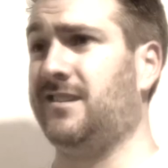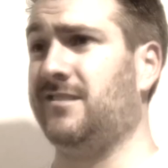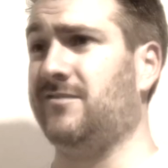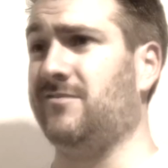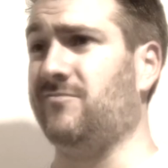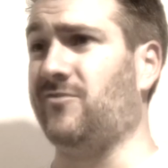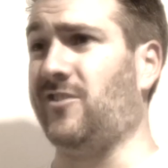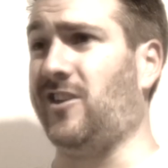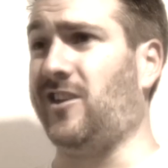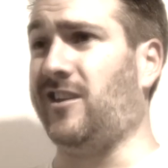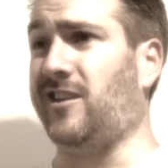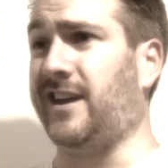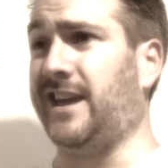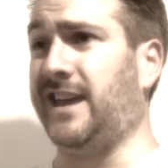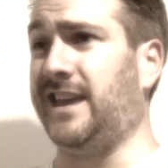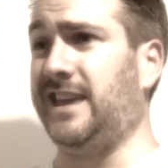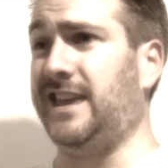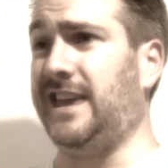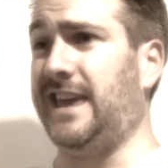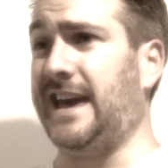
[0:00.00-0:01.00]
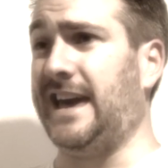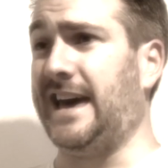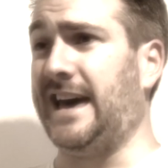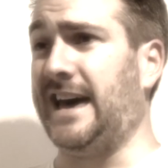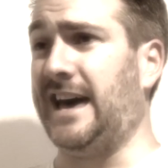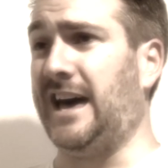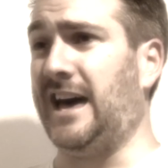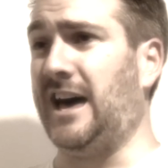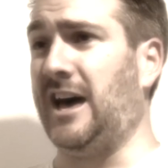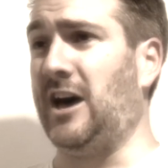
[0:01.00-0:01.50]
Right,
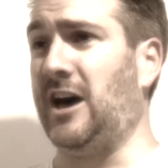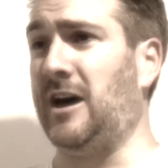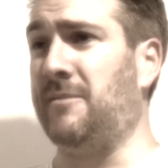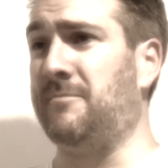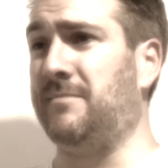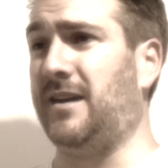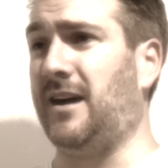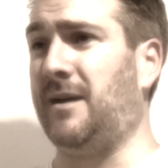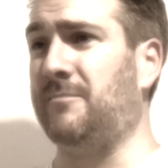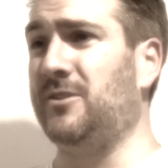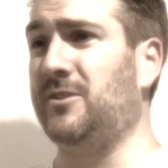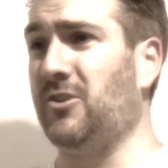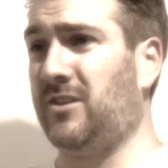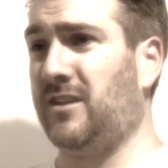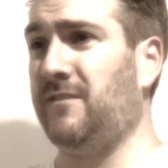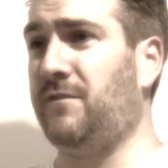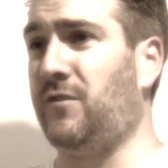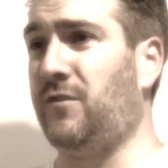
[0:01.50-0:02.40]
yeah, um, I'm looking